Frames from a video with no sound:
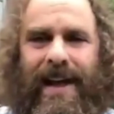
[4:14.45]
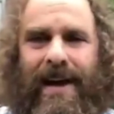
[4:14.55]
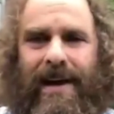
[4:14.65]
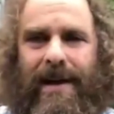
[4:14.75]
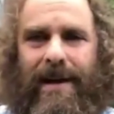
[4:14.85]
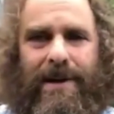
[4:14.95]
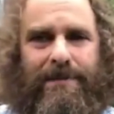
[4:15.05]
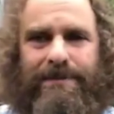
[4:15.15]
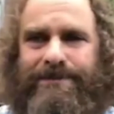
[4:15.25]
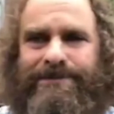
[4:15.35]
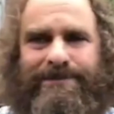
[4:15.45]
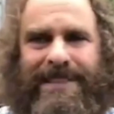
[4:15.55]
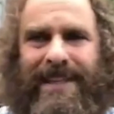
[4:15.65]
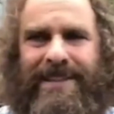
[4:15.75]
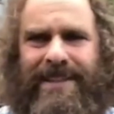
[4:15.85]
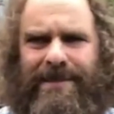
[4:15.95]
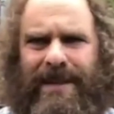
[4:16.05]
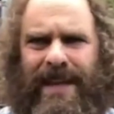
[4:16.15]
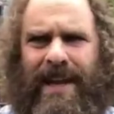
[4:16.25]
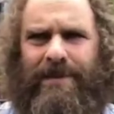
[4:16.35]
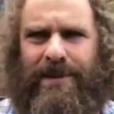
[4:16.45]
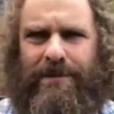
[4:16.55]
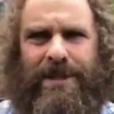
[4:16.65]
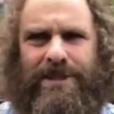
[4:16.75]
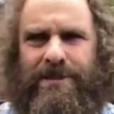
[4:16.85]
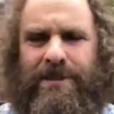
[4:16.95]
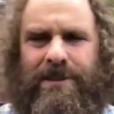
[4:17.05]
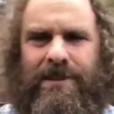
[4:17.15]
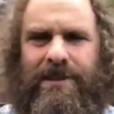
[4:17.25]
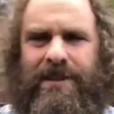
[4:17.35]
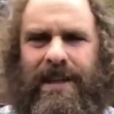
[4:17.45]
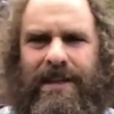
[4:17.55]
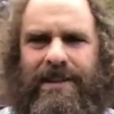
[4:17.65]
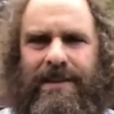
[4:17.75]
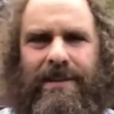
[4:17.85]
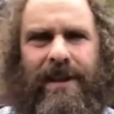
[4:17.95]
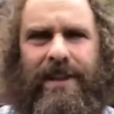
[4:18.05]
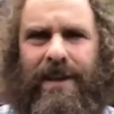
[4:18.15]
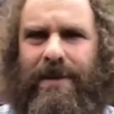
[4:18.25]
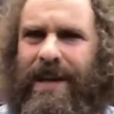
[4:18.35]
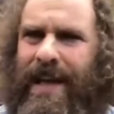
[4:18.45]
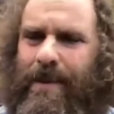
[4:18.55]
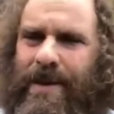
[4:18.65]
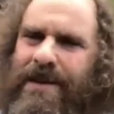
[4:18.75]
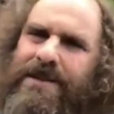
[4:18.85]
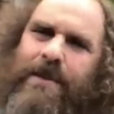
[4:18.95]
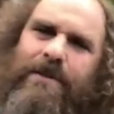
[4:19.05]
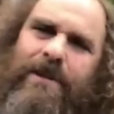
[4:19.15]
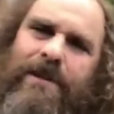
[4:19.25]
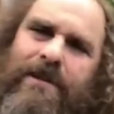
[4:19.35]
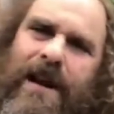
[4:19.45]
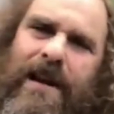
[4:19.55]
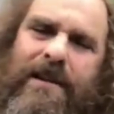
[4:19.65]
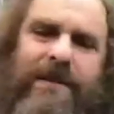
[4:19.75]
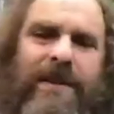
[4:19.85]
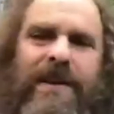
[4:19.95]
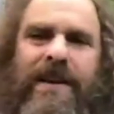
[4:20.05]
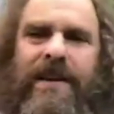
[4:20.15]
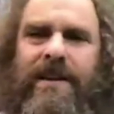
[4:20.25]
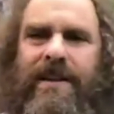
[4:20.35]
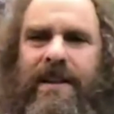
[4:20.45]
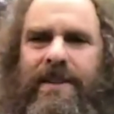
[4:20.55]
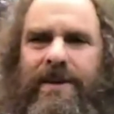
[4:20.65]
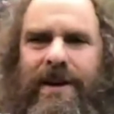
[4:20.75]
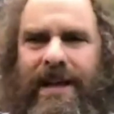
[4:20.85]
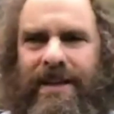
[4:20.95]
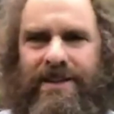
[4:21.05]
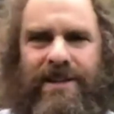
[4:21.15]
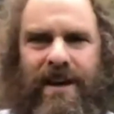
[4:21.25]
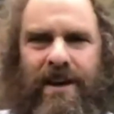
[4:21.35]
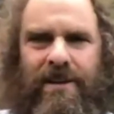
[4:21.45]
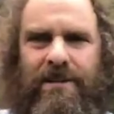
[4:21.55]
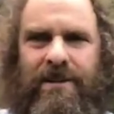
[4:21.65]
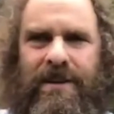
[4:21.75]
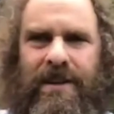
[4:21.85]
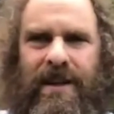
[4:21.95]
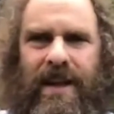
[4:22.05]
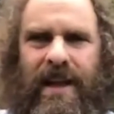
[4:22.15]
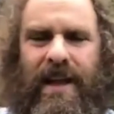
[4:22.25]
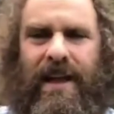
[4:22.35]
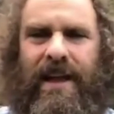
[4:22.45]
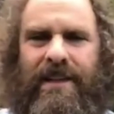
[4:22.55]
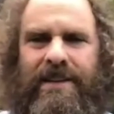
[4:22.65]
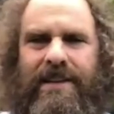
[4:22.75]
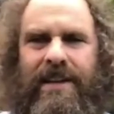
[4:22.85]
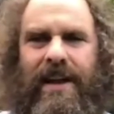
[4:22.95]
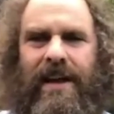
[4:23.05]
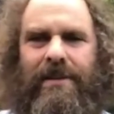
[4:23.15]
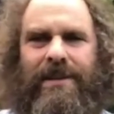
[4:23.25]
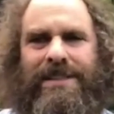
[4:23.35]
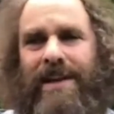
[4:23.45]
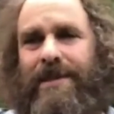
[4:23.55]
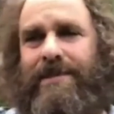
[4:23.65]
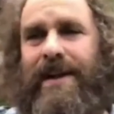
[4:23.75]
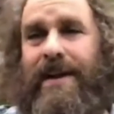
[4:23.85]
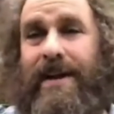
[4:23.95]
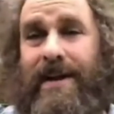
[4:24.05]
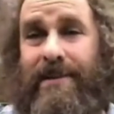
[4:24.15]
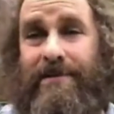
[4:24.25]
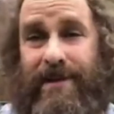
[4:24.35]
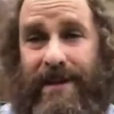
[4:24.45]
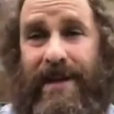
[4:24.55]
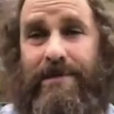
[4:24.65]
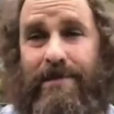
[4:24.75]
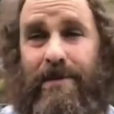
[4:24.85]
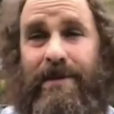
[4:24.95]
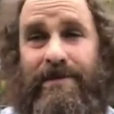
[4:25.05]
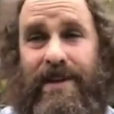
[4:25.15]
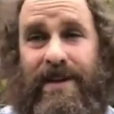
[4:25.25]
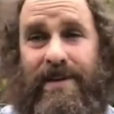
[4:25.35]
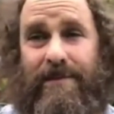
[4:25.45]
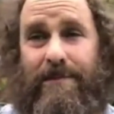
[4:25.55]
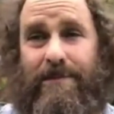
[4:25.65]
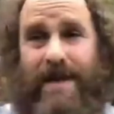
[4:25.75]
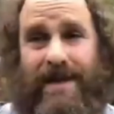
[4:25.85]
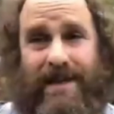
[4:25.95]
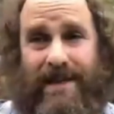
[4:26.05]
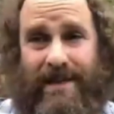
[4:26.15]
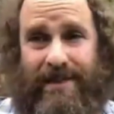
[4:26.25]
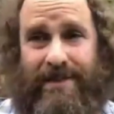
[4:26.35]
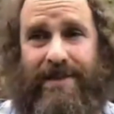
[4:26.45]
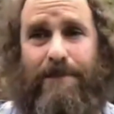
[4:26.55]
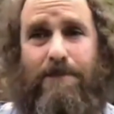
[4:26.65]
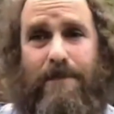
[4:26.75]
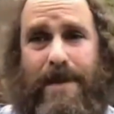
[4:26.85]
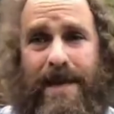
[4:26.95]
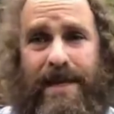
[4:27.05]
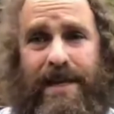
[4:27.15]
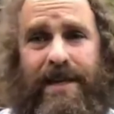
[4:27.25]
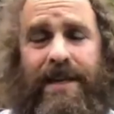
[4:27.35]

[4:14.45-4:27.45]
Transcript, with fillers: Um, it just became this ritual that I think we came in somewhere around the 30th show, and I don't want to say we've done it every night, but we've done it many nights, many.